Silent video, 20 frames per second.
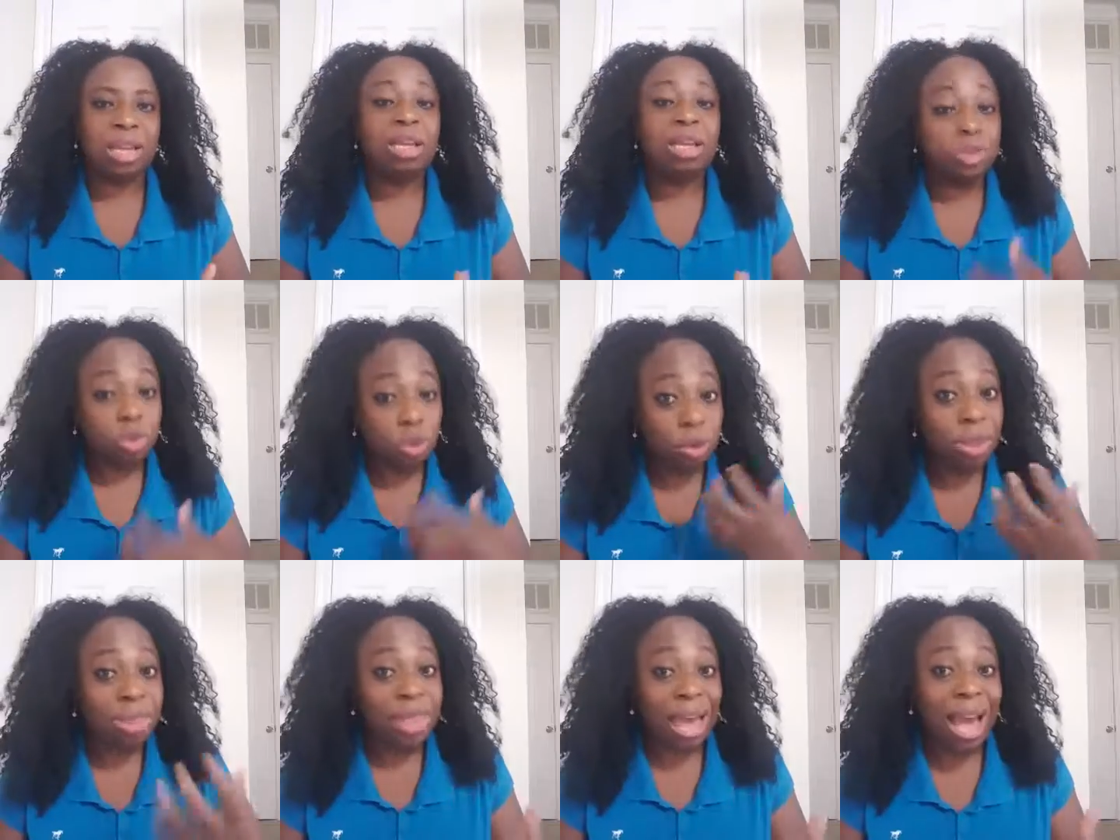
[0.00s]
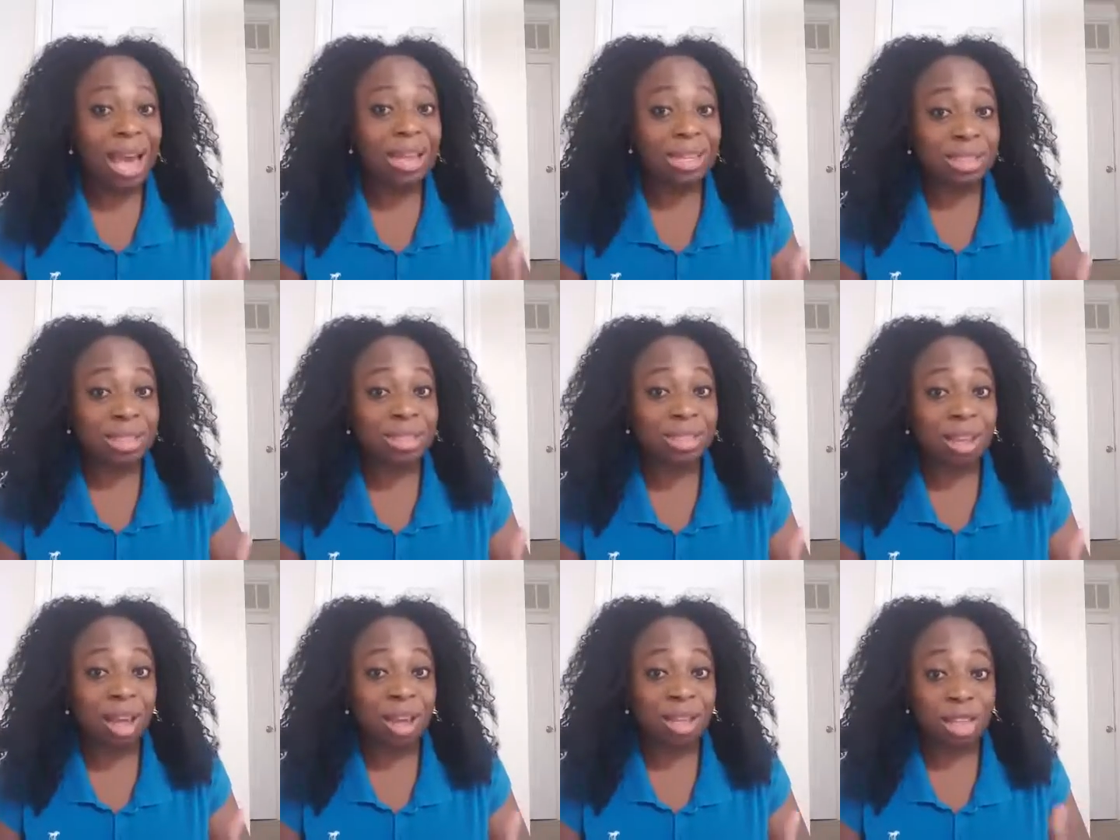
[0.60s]
So that is a
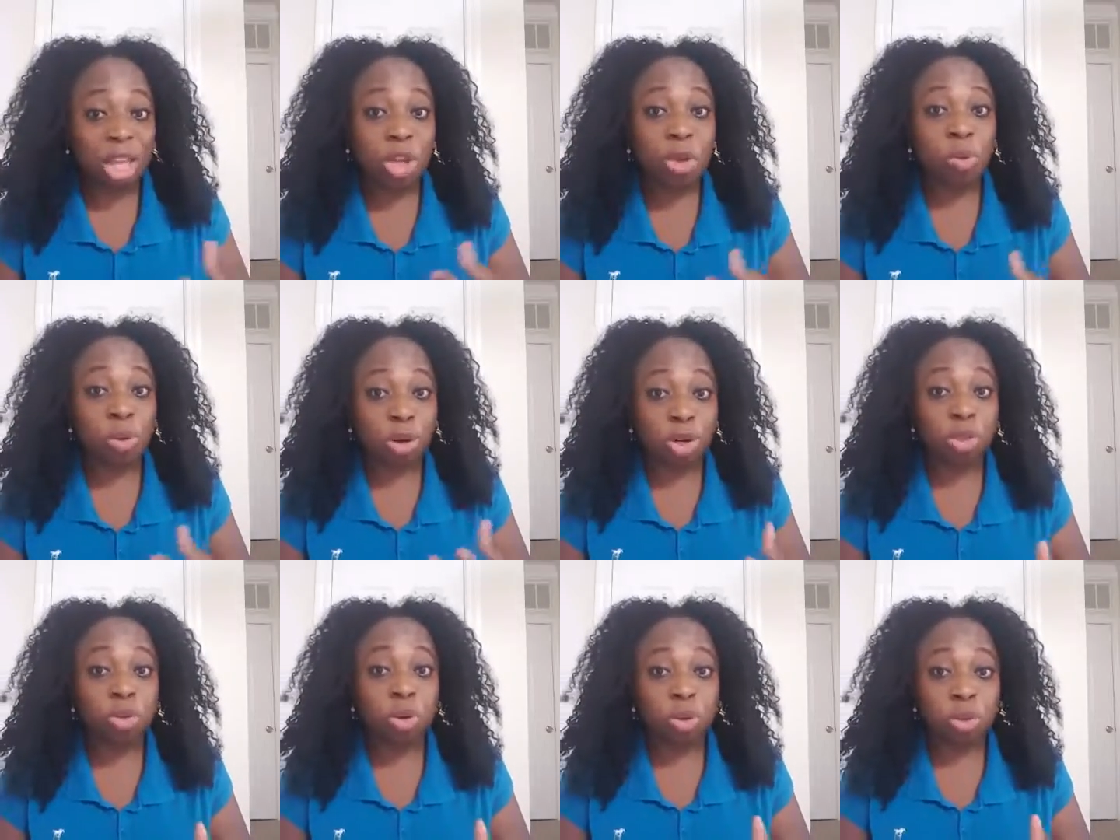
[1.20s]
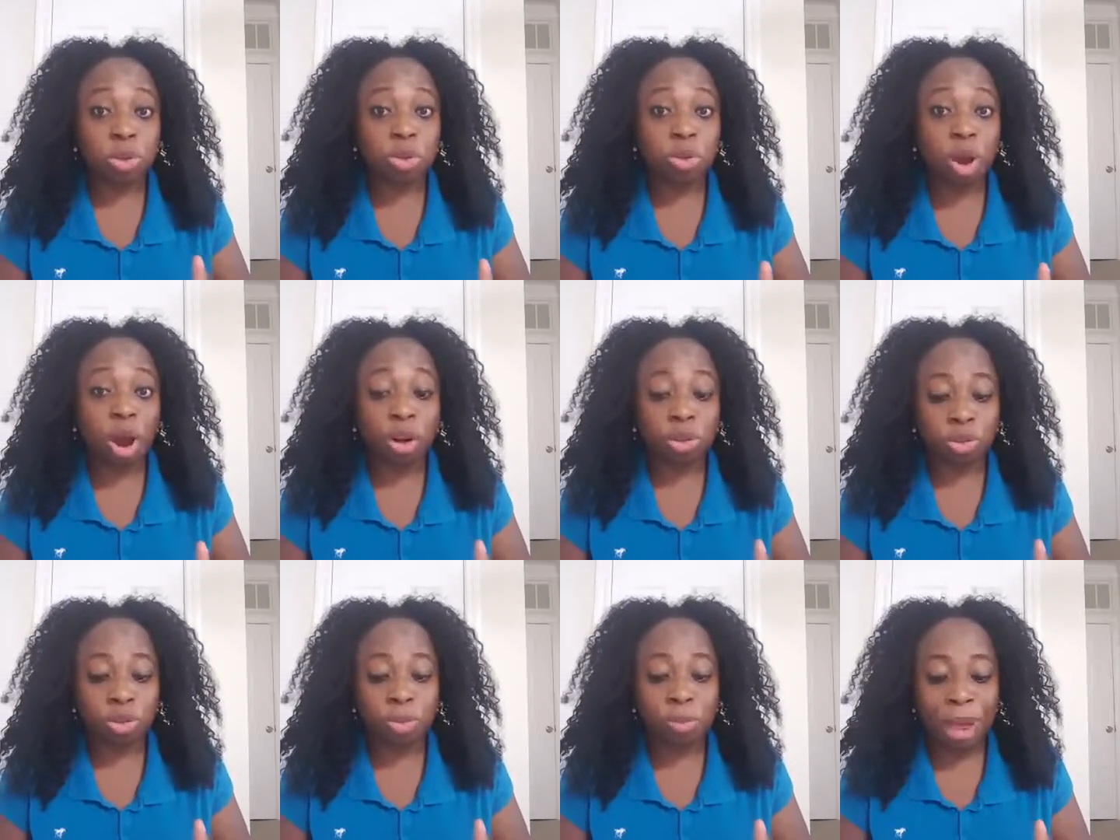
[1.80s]
sign that you want to talk to your
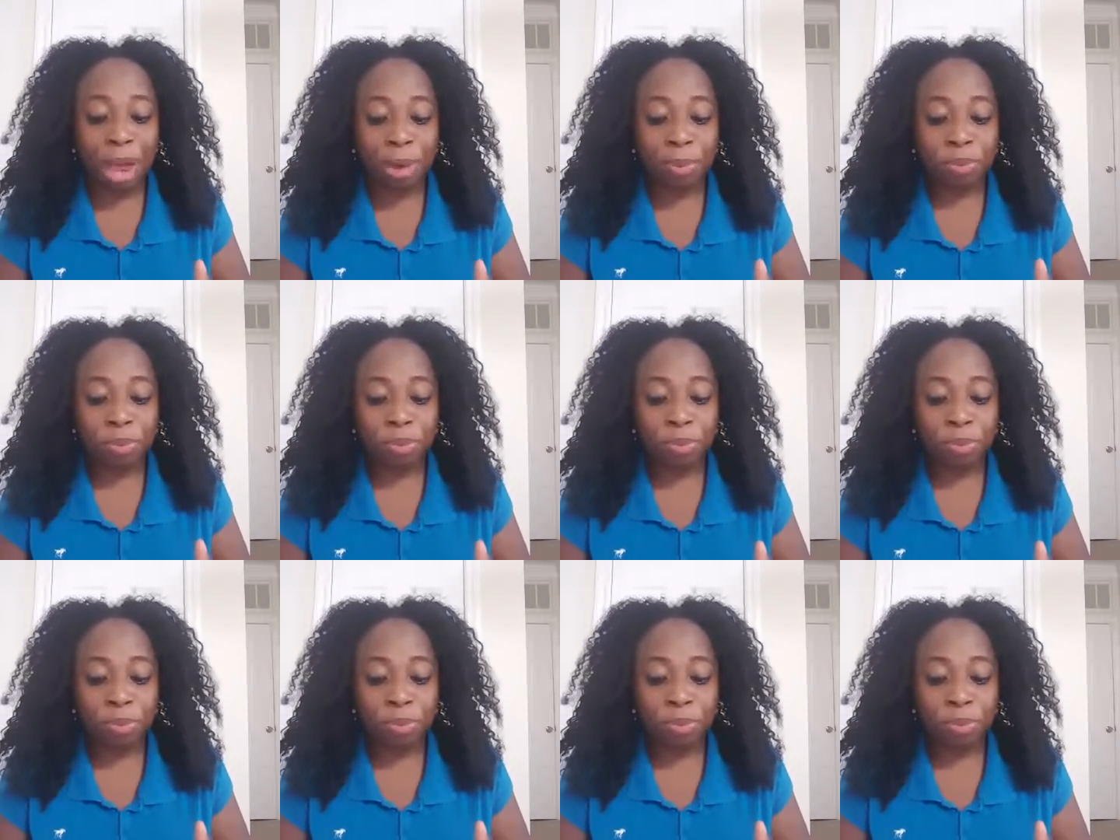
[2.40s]
doctor about.